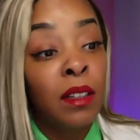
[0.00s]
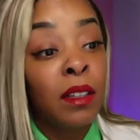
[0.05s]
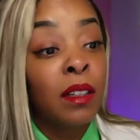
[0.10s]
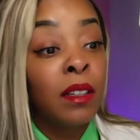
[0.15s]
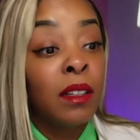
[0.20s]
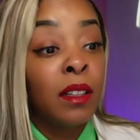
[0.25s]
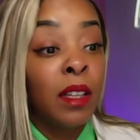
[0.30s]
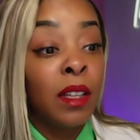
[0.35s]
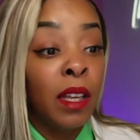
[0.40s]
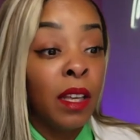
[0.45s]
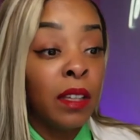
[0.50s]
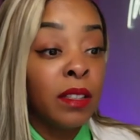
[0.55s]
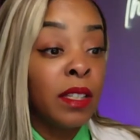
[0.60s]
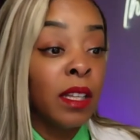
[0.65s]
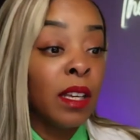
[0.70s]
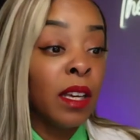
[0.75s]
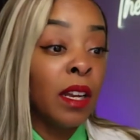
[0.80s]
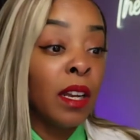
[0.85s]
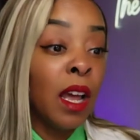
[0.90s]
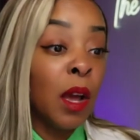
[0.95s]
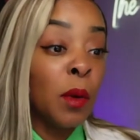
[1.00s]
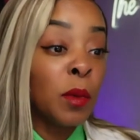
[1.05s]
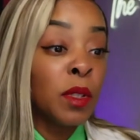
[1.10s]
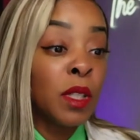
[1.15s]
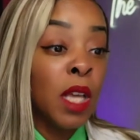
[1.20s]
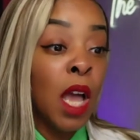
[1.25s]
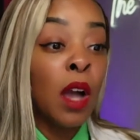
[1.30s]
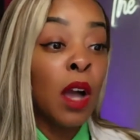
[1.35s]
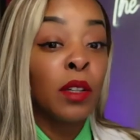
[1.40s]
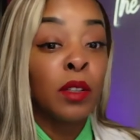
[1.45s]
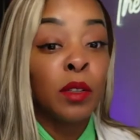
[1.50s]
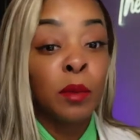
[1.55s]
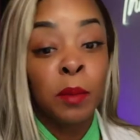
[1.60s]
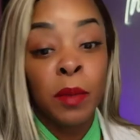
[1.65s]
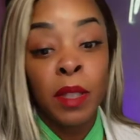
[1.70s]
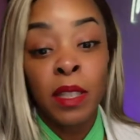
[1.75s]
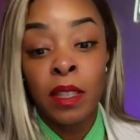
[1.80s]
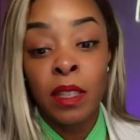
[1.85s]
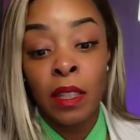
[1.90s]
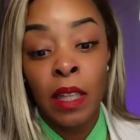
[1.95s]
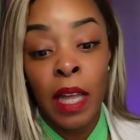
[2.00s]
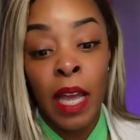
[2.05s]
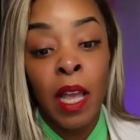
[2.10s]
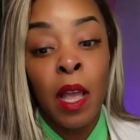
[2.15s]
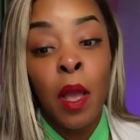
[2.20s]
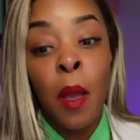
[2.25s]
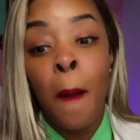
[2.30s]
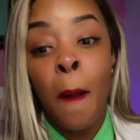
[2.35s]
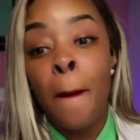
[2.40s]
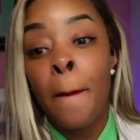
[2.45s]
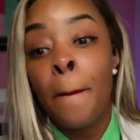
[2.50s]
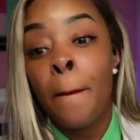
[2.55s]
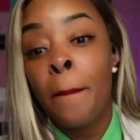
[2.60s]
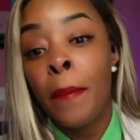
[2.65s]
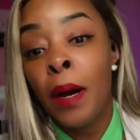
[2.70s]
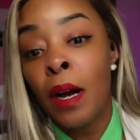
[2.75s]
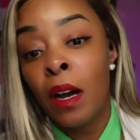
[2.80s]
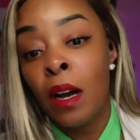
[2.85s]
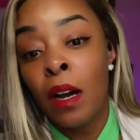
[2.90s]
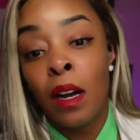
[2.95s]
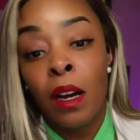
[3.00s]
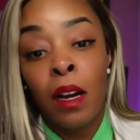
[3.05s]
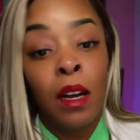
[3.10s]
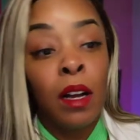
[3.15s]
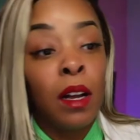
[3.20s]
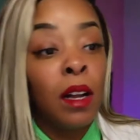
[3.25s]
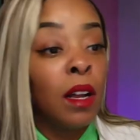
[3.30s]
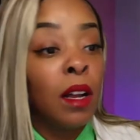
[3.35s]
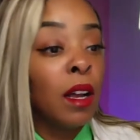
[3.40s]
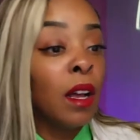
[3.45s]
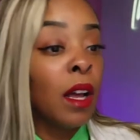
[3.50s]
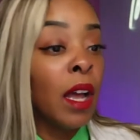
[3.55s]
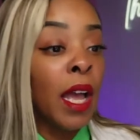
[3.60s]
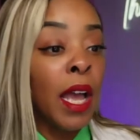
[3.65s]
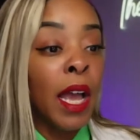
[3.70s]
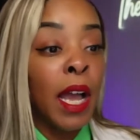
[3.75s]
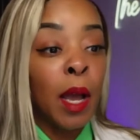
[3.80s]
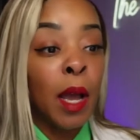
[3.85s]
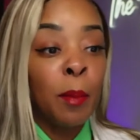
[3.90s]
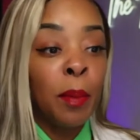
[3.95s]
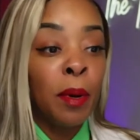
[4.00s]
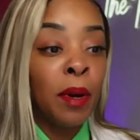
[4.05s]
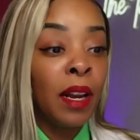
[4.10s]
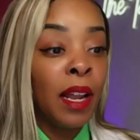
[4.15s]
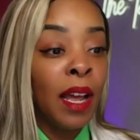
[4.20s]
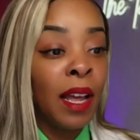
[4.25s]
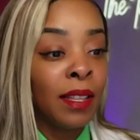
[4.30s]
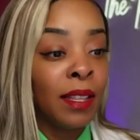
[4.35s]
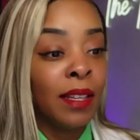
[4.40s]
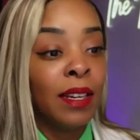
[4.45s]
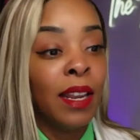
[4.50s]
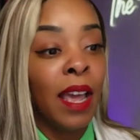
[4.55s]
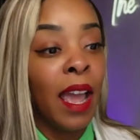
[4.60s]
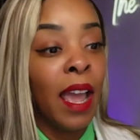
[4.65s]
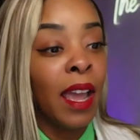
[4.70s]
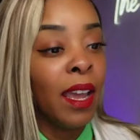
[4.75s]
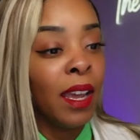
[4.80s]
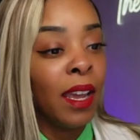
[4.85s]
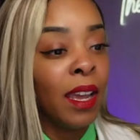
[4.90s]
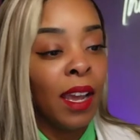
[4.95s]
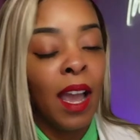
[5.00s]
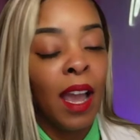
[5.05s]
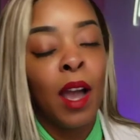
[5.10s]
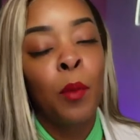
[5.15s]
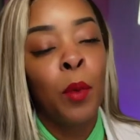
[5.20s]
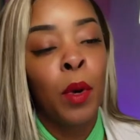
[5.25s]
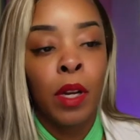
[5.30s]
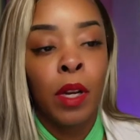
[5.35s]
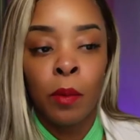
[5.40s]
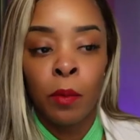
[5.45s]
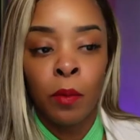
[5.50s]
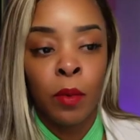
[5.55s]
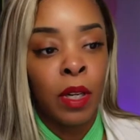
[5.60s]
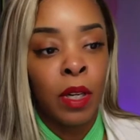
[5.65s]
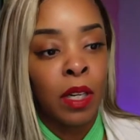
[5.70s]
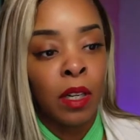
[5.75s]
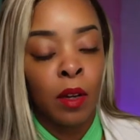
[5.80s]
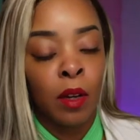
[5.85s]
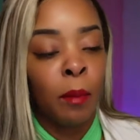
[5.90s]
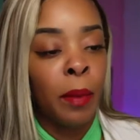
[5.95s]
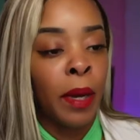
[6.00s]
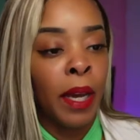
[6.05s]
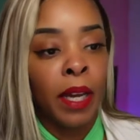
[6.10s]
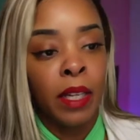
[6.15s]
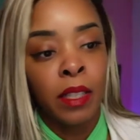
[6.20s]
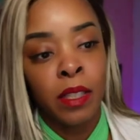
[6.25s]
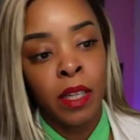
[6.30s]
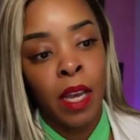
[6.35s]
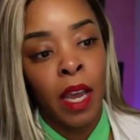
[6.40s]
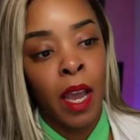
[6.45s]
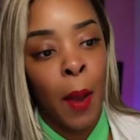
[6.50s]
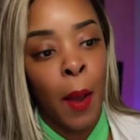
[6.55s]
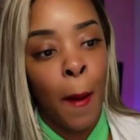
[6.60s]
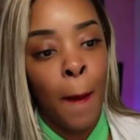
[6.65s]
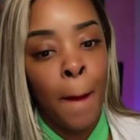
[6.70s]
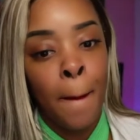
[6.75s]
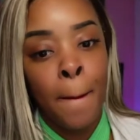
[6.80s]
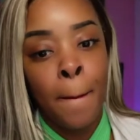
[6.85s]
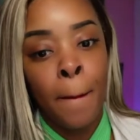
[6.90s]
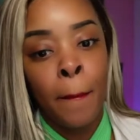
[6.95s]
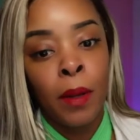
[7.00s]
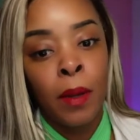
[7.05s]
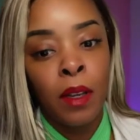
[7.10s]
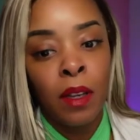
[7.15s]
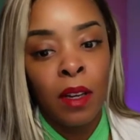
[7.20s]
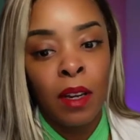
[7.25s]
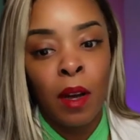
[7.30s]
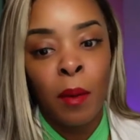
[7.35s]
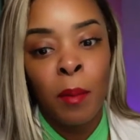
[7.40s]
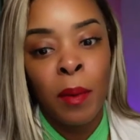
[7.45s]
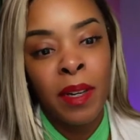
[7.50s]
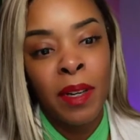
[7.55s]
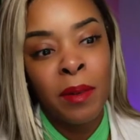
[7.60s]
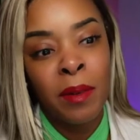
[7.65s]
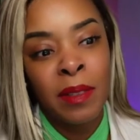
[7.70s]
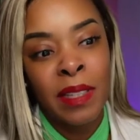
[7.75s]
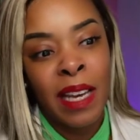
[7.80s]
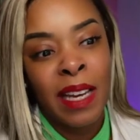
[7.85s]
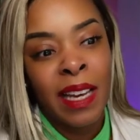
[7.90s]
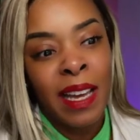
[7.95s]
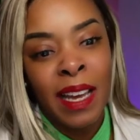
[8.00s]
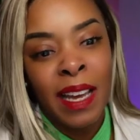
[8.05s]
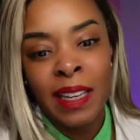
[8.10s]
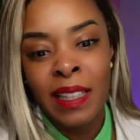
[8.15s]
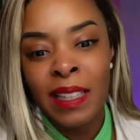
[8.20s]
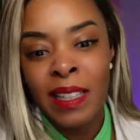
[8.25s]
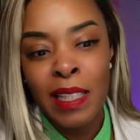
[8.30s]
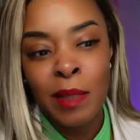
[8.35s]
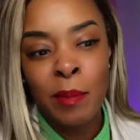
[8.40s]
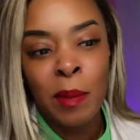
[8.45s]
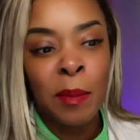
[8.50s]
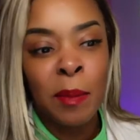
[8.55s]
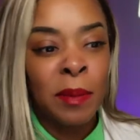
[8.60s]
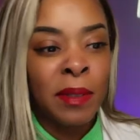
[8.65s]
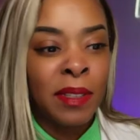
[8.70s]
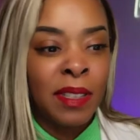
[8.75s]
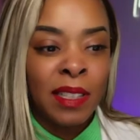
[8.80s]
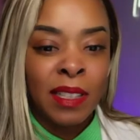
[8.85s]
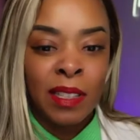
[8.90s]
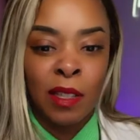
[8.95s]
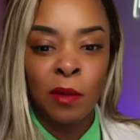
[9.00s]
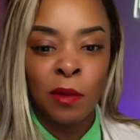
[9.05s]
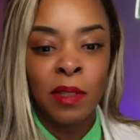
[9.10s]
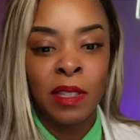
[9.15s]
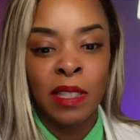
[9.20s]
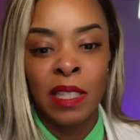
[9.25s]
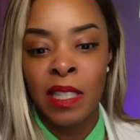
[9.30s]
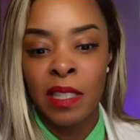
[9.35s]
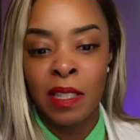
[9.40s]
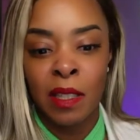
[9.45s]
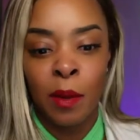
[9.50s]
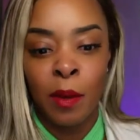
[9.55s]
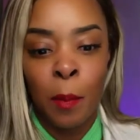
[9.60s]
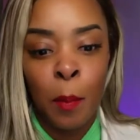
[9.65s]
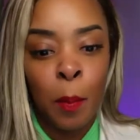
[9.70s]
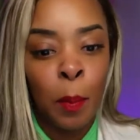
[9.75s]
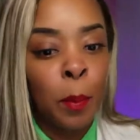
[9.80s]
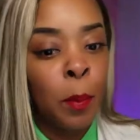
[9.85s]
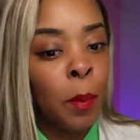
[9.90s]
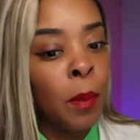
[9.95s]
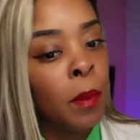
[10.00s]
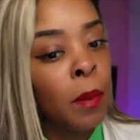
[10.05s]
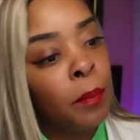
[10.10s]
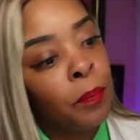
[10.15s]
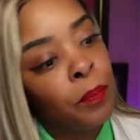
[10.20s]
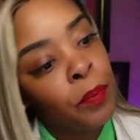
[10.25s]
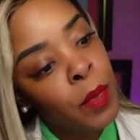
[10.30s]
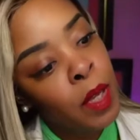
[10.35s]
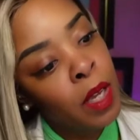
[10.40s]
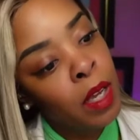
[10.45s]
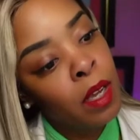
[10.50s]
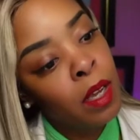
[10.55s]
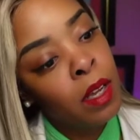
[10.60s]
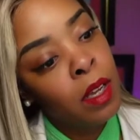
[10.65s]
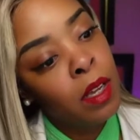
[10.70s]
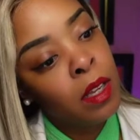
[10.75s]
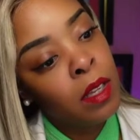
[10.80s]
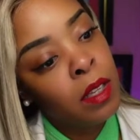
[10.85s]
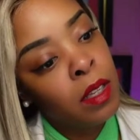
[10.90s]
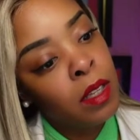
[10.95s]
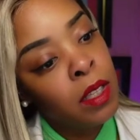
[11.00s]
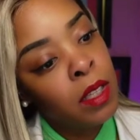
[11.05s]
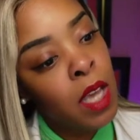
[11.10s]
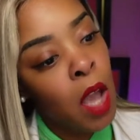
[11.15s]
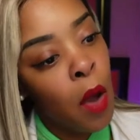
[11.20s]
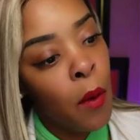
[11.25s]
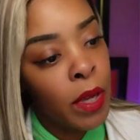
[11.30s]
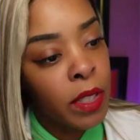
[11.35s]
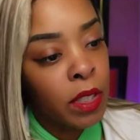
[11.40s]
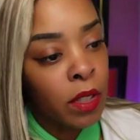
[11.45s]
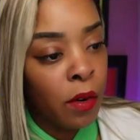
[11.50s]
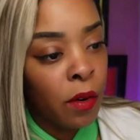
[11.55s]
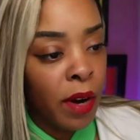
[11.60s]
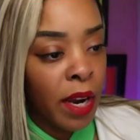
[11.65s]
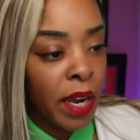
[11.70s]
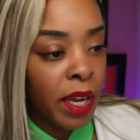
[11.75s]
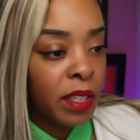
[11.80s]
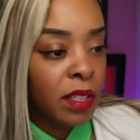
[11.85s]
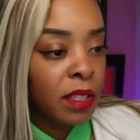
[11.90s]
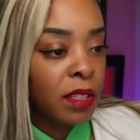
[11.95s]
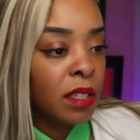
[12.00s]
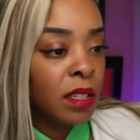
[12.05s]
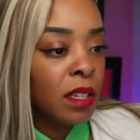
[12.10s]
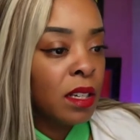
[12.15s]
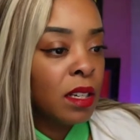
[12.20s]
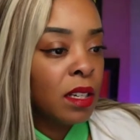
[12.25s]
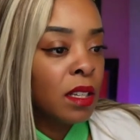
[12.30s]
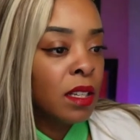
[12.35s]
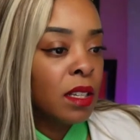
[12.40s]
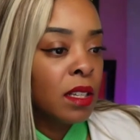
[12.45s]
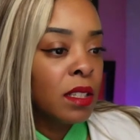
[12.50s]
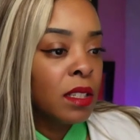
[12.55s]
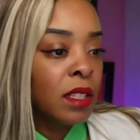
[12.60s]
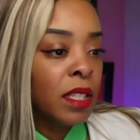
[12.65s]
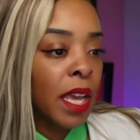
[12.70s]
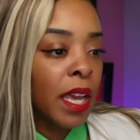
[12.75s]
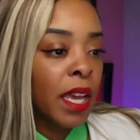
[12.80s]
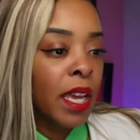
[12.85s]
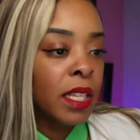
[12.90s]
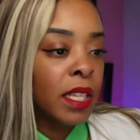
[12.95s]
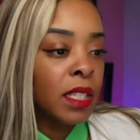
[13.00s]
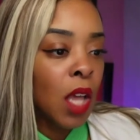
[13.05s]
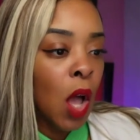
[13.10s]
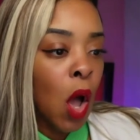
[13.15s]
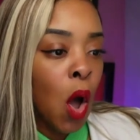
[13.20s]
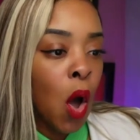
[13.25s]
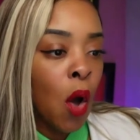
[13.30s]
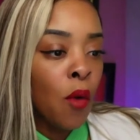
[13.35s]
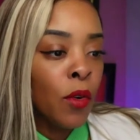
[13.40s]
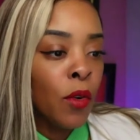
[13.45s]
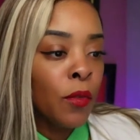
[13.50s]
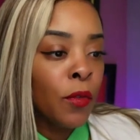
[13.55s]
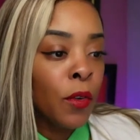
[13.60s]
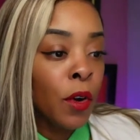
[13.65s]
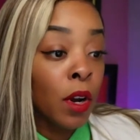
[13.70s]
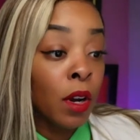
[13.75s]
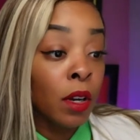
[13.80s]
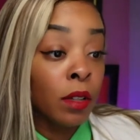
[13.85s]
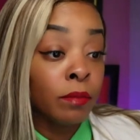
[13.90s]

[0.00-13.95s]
they said I was talking too much in class. Mom, I put out today. I wasn't really no bad child, you know, but it was like, golly, these people just so sensitive. Yo, it's Chris. Say it's over for.